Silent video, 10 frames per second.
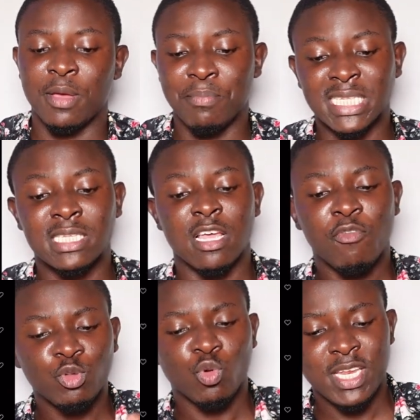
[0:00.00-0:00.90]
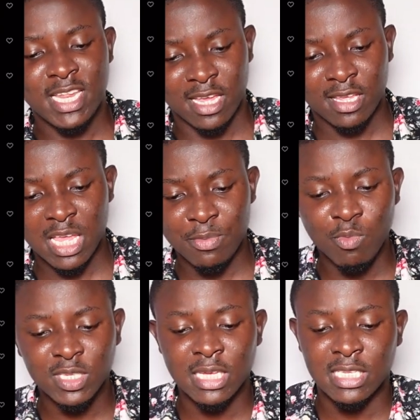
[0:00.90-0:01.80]
but foot won't be if you
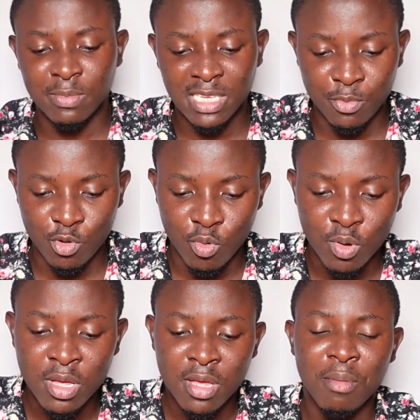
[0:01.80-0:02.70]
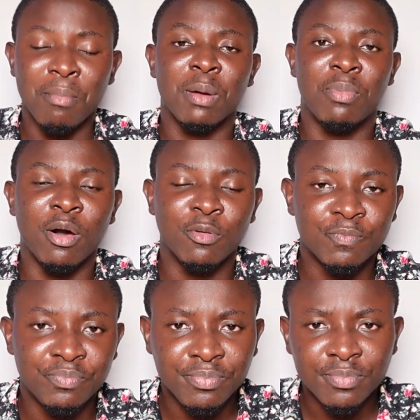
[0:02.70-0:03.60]
must say, Sebsebio McBrown